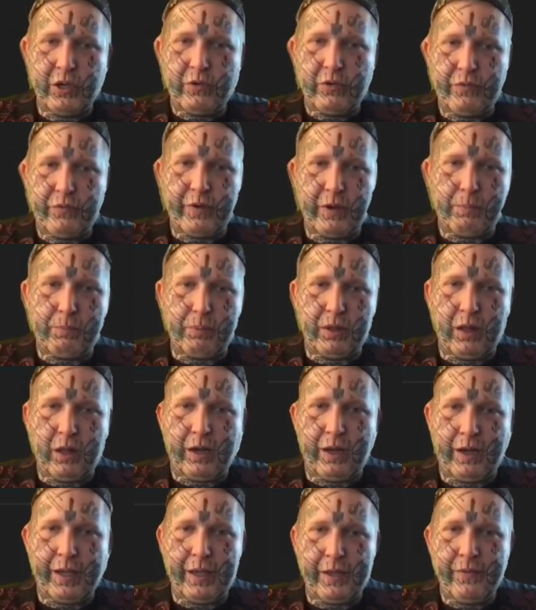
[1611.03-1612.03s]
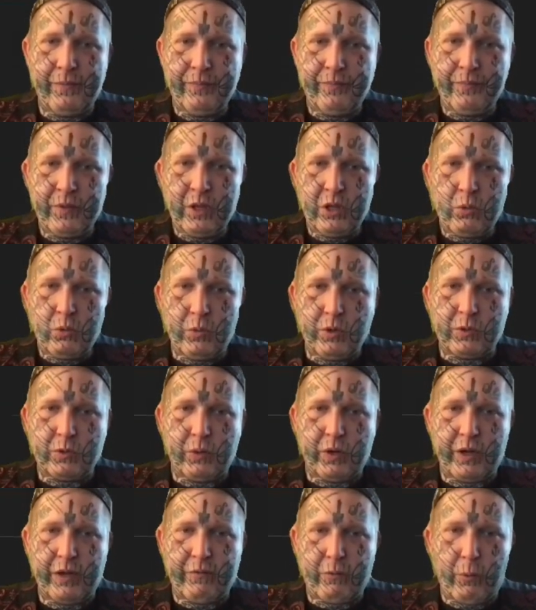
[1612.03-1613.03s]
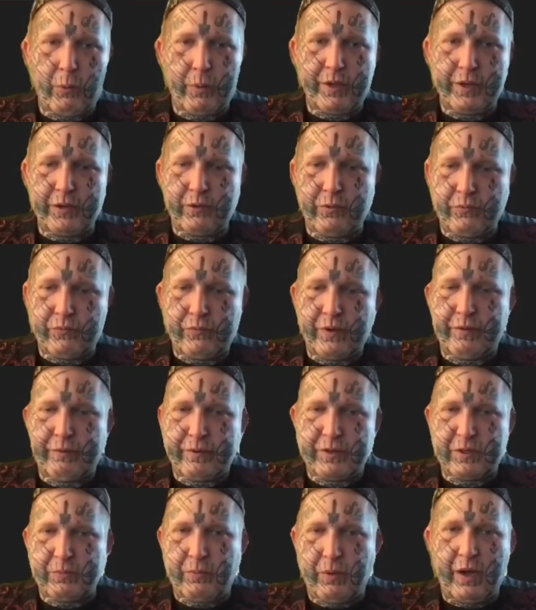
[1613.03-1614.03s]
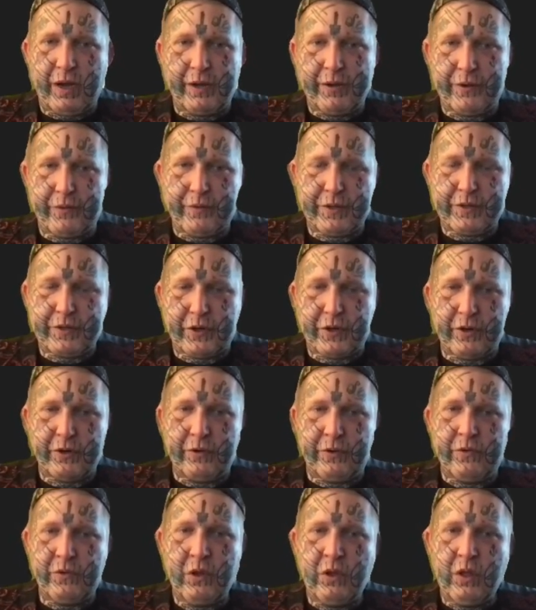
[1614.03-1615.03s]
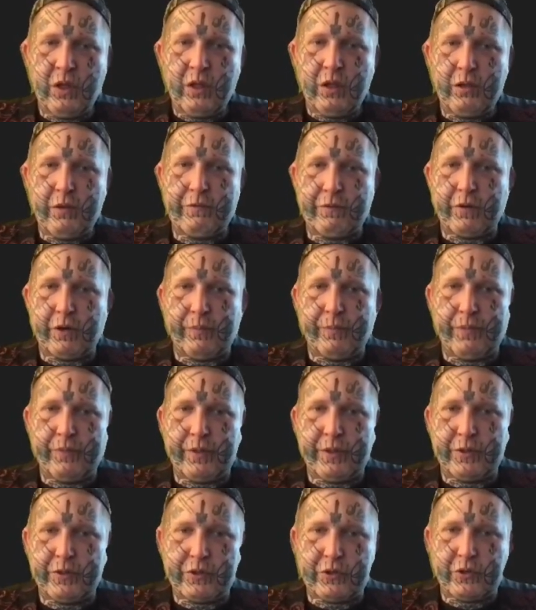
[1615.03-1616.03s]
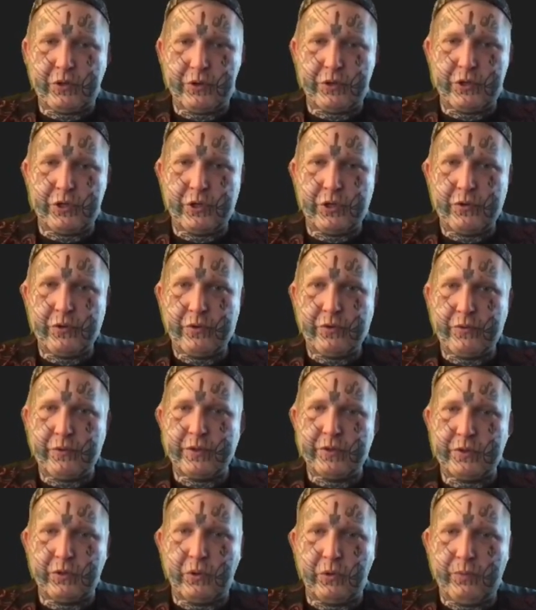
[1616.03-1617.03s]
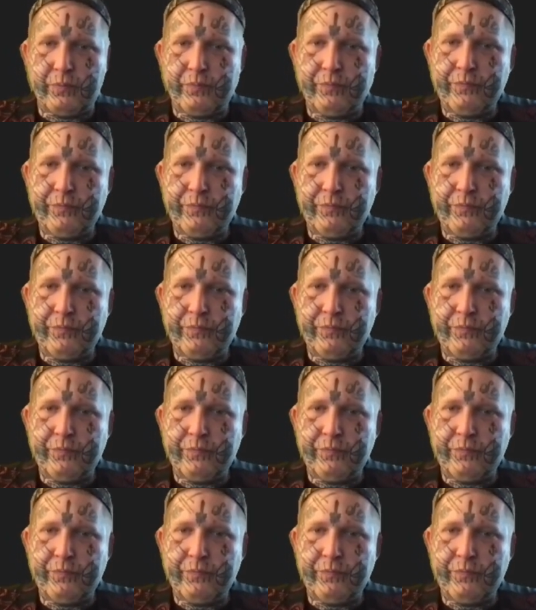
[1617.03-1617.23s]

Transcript: reply with whatever we respond or return from the search result.